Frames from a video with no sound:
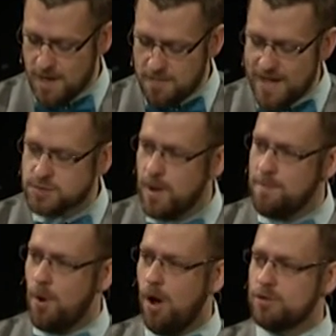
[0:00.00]
That's why
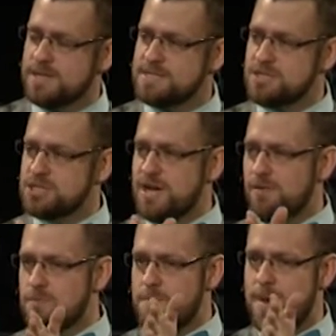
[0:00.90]
Paul doesn't just tell
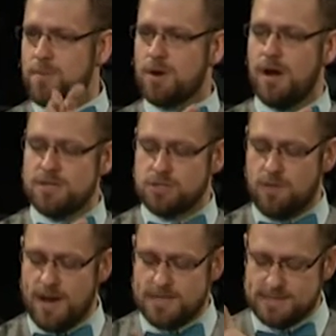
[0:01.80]
them, remember God's
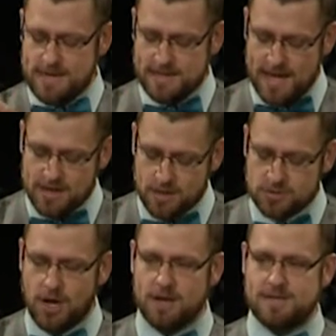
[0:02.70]
grace. He then goes
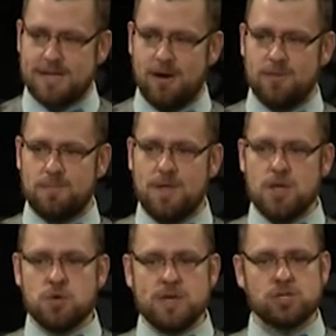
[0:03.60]
on to tell them,
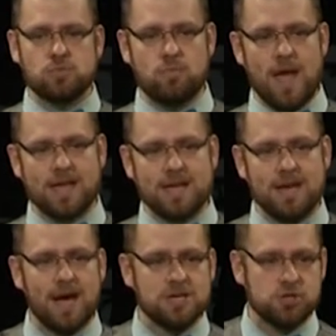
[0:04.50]
you need to
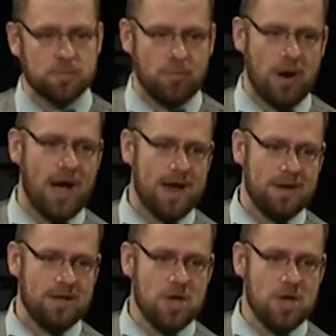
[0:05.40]
recognize your pride.